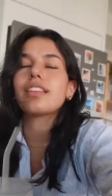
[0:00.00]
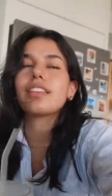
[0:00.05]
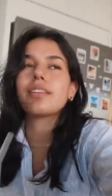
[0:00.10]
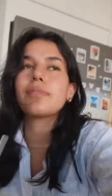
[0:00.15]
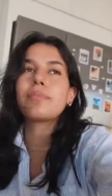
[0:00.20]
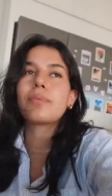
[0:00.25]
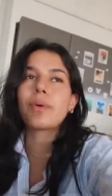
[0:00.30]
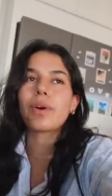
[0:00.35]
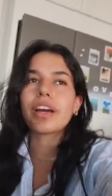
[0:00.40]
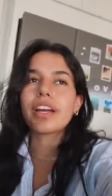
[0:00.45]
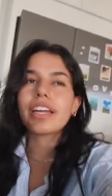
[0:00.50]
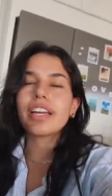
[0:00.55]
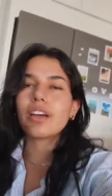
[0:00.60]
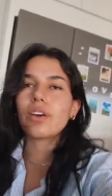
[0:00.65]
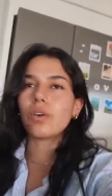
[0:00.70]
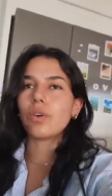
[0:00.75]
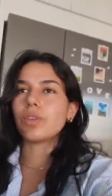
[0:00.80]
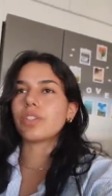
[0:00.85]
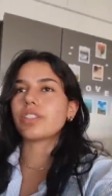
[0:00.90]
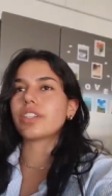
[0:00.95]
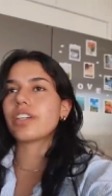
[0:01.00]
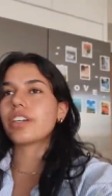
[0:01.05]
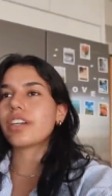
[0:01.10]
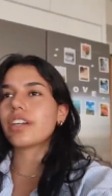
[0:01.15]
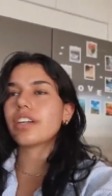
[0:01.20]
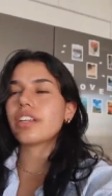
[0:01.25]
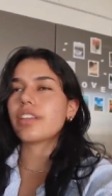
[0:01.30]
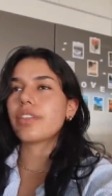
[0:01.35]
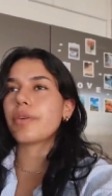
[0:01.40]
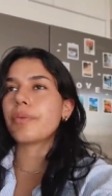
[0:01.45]
The more I get
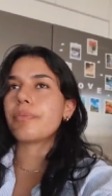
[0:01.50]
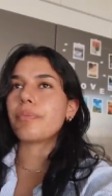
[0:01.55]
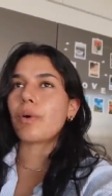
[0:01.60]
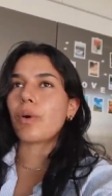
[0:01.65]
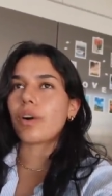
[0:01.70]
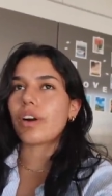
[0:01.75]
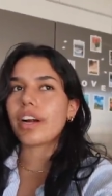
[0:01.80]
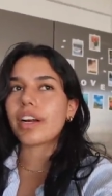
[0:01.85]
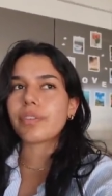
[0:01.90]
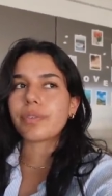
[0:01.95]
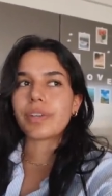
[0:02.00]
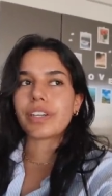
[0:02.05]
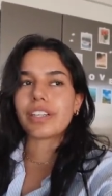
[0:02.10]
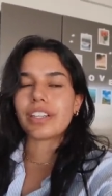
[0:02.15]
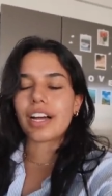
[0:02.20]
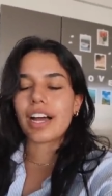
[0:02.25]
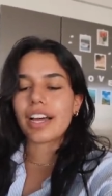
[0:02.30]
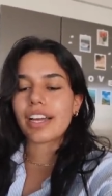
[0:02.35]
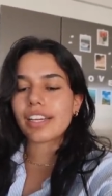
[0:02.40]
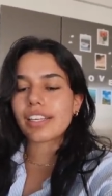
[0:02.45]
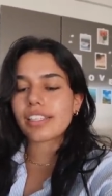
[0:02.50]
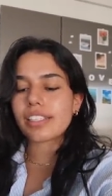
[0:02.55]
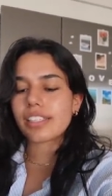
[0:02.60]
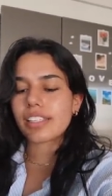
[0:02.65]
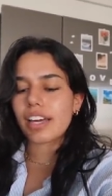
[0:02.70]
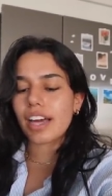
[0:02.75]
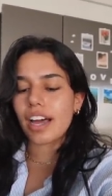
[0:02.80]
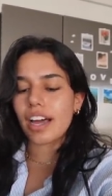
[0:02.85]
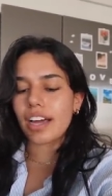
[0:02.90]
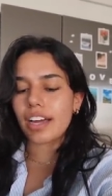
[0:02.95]
older, the more I realize
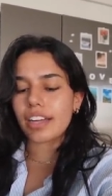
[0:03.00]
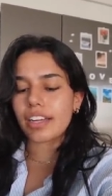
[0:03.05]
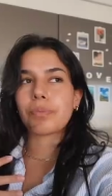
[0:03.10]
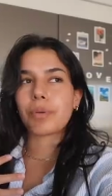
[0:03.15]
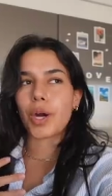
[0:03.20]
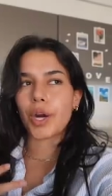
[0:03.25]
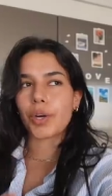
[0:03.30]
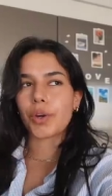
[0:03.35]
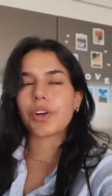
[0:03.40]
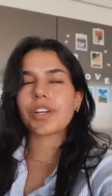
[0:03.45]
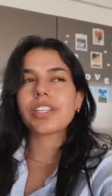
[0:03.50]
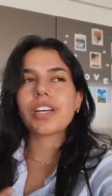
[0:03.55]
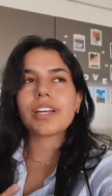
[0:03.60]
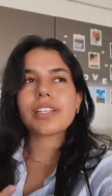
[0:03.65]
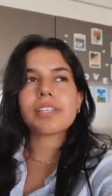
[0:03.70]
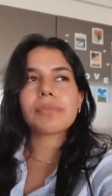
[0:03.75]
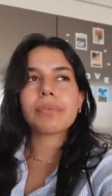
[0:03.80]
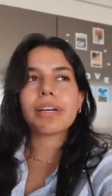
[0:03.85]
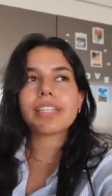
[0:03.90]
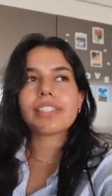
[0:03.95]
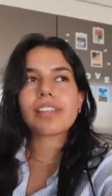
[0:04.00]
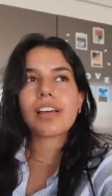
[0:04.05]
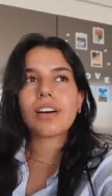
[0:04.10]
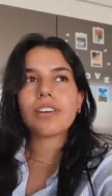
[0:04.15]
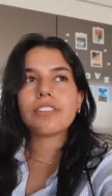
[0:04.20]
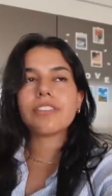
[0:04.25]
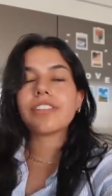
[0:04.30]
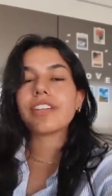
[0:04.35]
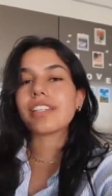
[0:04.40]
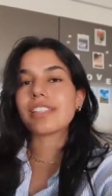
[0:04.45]
that prioritizing
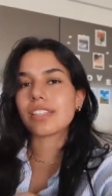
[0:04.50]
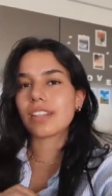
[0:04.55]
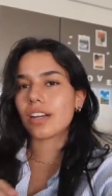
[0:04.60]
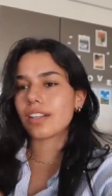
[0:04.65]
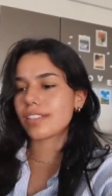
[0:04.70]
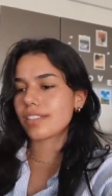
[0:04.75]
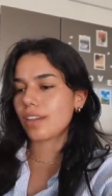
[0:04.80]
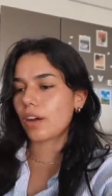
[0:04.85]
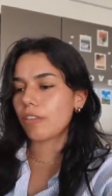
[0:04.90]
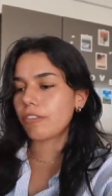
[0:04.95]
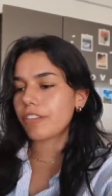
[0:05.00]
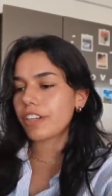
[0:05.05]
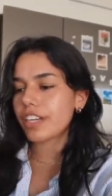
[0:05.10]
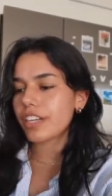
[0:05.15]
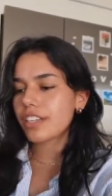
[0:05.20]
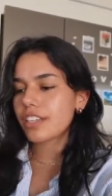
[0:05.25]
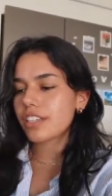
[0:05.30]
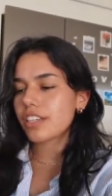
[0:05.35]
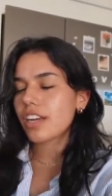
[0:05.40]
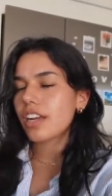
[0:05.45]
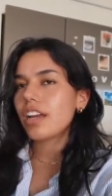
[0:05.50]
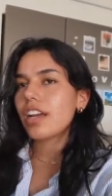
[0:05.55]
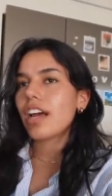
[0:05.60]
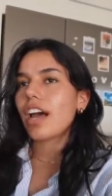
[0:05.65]
myself is not selfish.